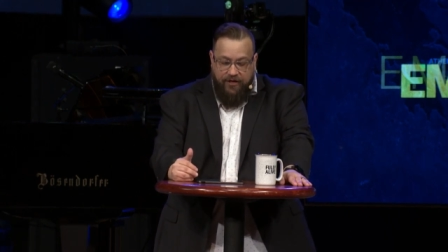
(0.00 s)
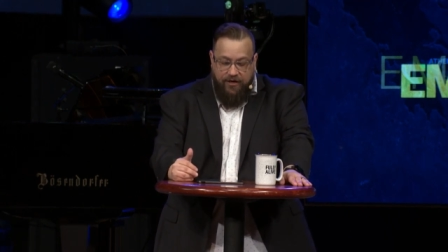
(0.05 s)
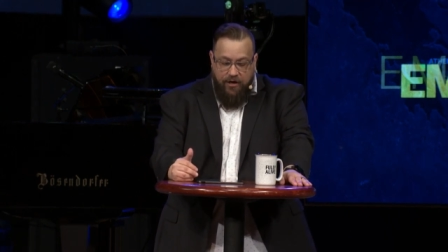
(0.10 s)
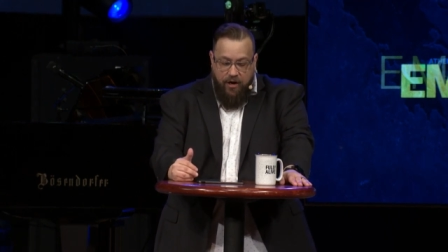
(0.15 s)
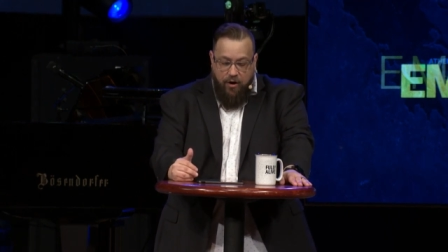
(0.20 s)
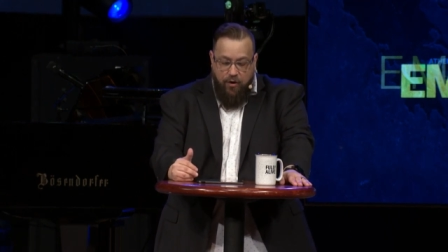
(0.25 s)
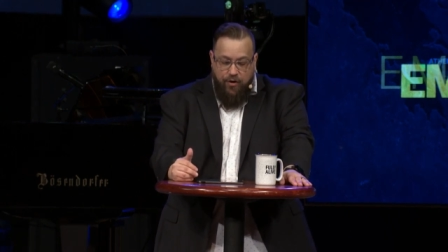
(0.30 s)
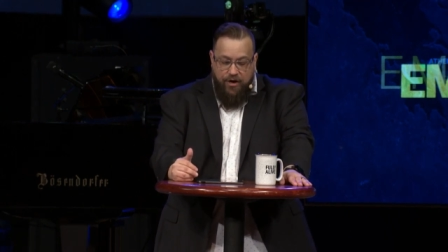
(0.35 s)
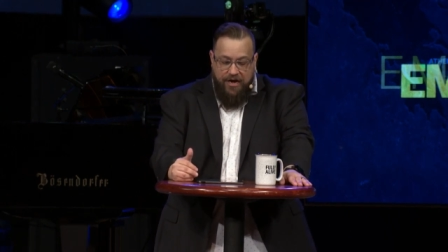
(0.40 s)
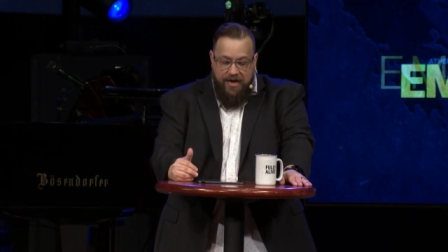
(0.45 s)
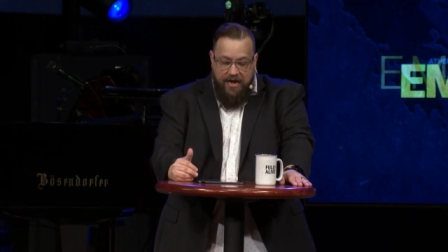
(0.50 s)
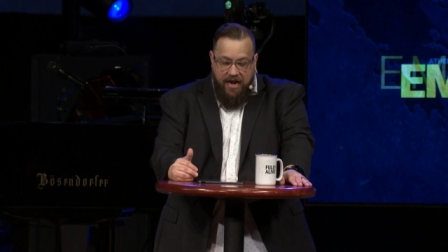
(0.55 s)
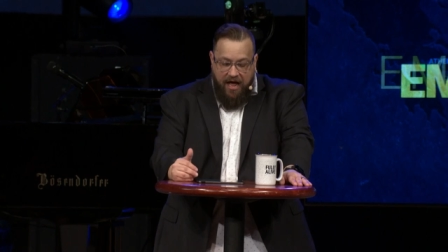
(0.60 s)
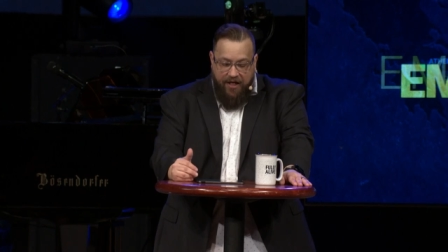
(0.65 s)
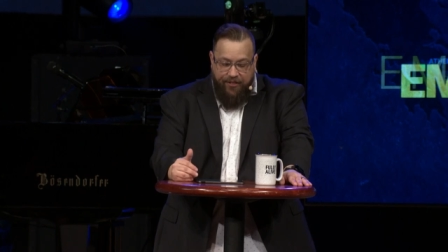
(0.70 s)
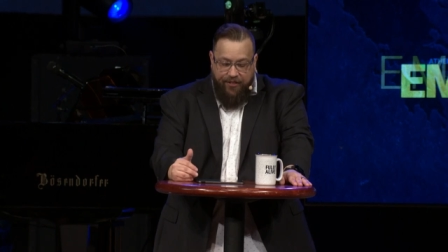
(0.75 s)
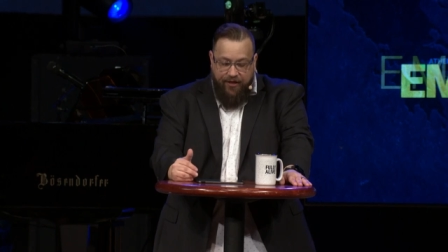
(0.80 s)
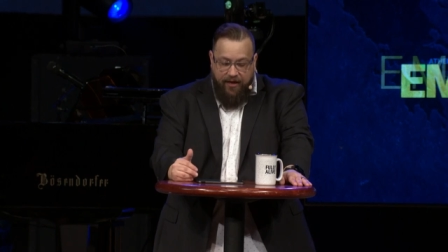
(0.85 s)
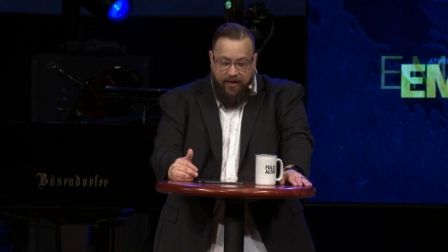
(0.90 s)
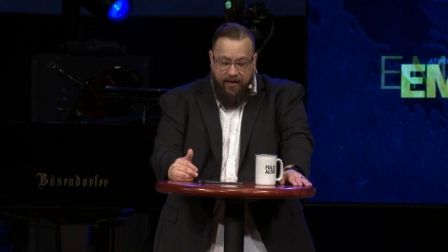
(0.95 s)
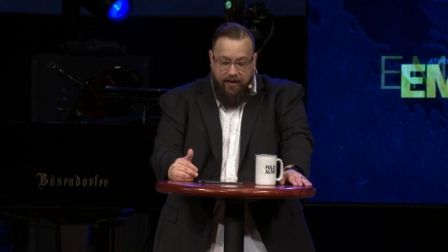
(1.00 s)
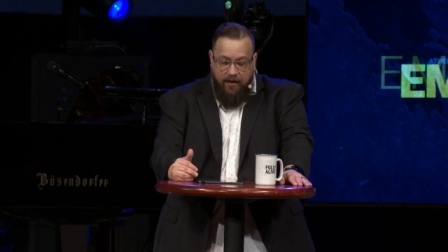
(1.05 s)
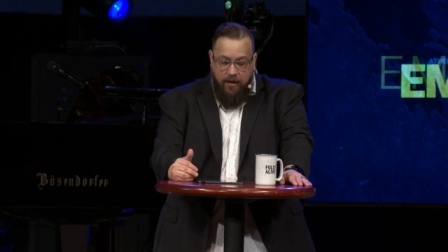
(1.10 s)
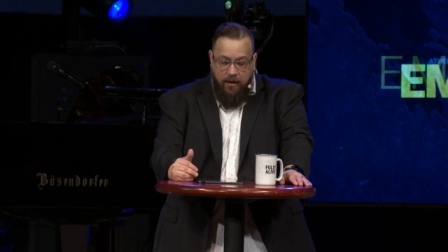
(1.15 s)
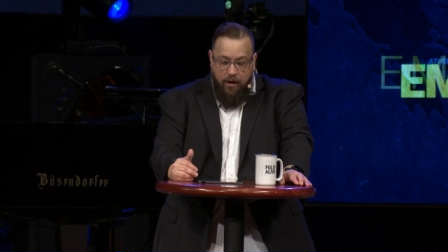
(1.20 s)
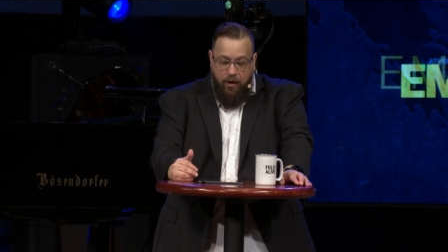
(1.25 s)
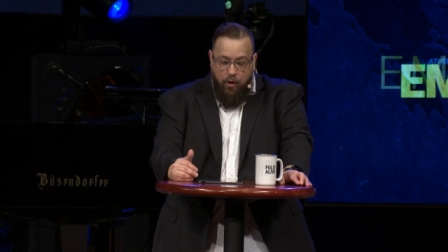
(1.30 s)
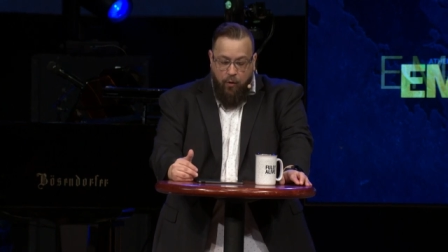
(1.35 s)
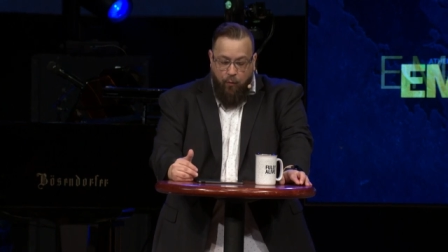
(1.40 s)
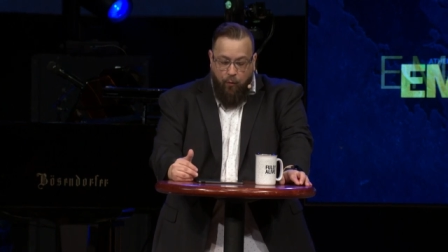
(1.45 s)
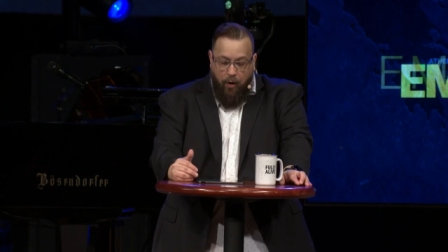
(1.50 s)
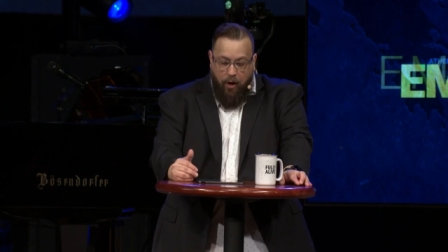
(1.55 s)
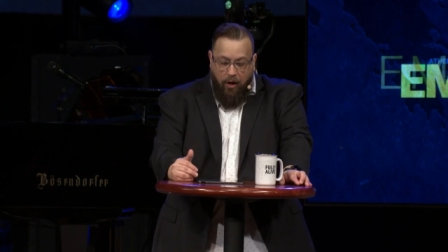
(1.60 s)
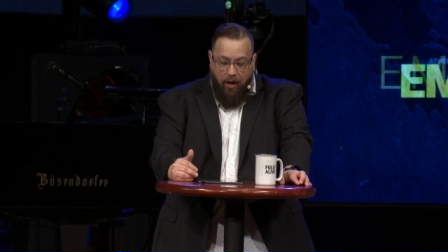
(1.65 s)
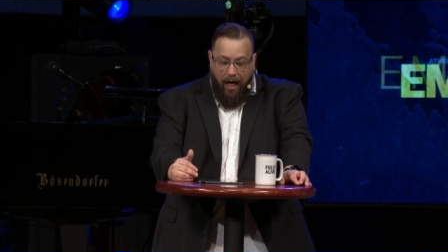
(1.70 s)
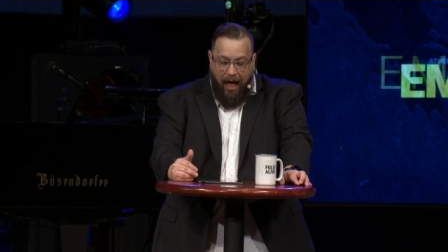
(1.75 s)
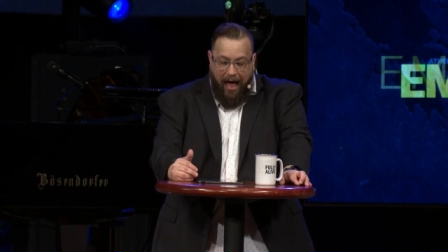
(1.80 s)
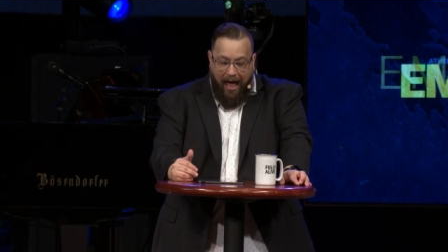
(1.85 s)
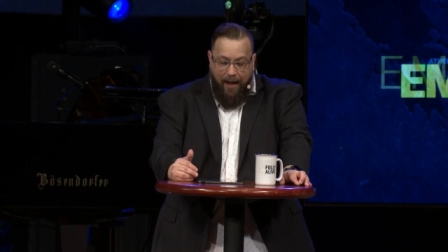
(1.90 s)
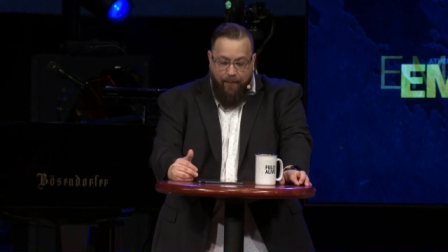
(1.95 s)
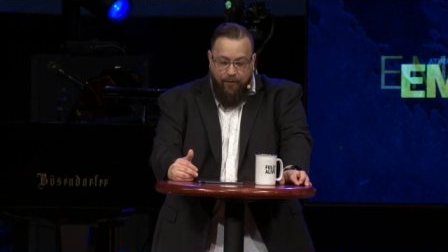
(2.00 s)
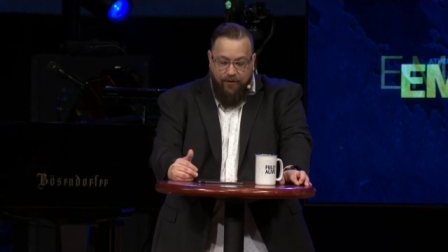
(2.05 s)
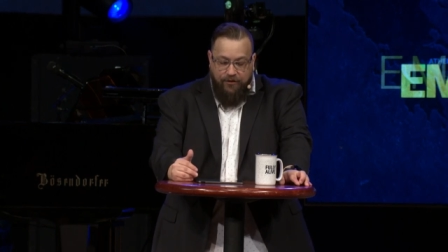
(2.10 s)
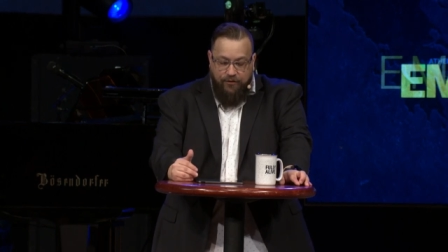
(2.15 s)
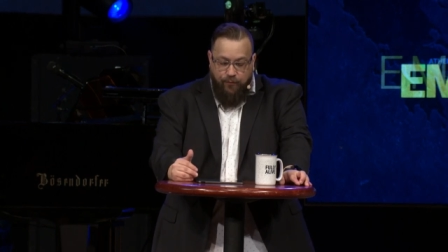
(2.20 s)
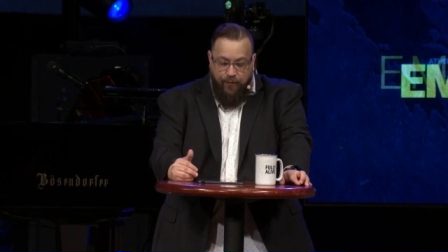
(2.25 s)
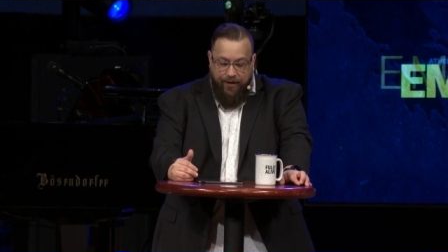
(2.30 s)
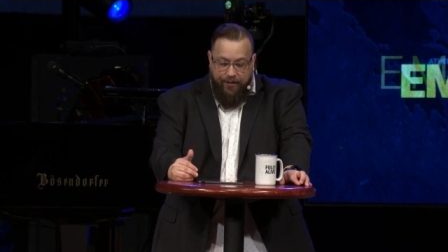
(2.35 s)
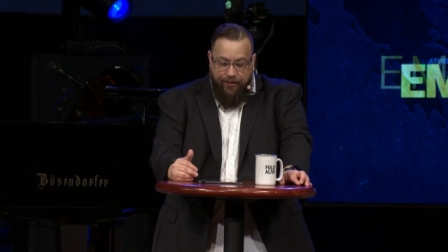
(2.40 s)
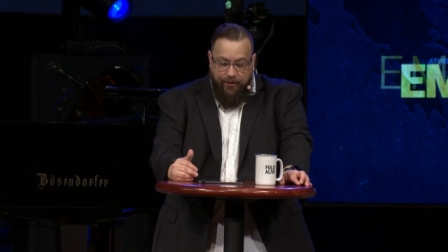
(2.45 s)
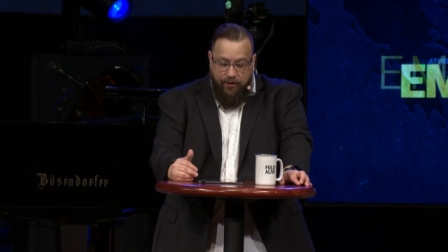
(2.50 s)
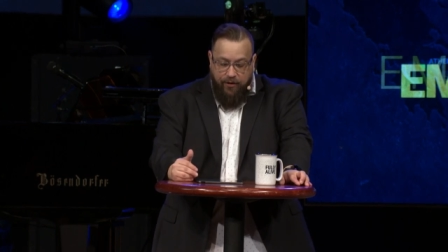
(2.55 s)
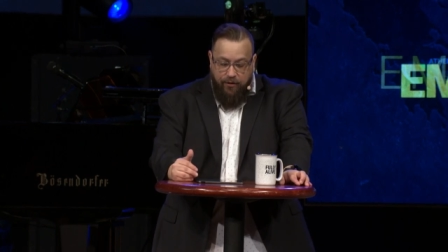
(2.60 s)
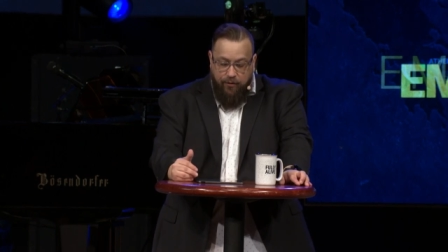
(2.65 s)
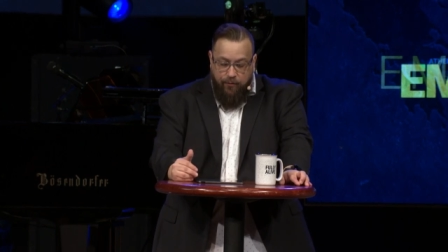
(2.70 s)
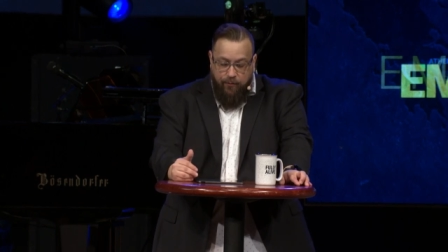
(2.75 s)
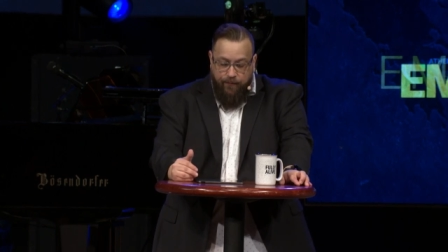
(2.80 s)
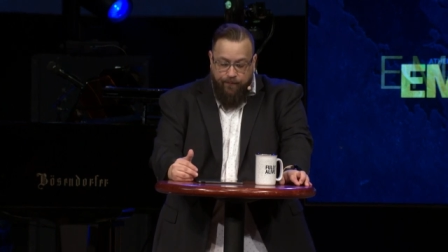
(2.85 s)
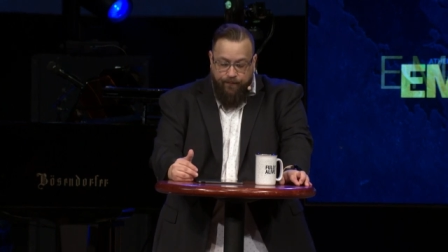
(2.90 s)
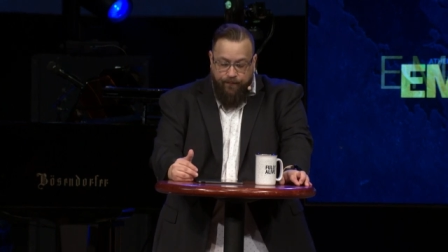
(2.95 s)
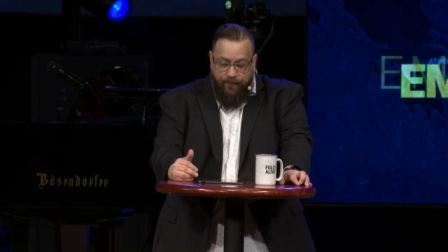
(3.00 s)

know nothing while I was with you